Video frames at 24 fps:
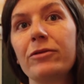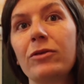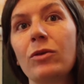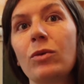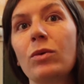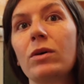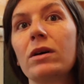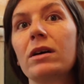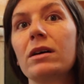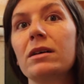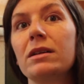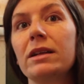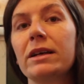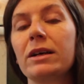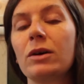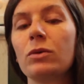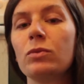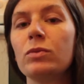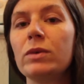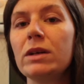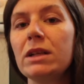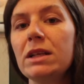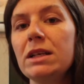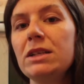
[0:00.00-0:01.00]
for like a
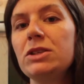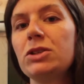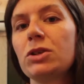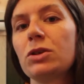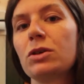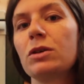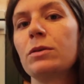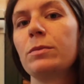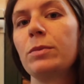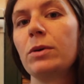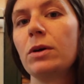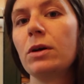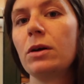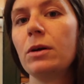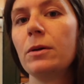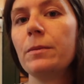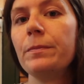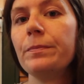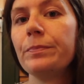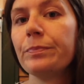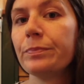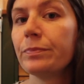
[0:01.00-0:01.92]
really durable,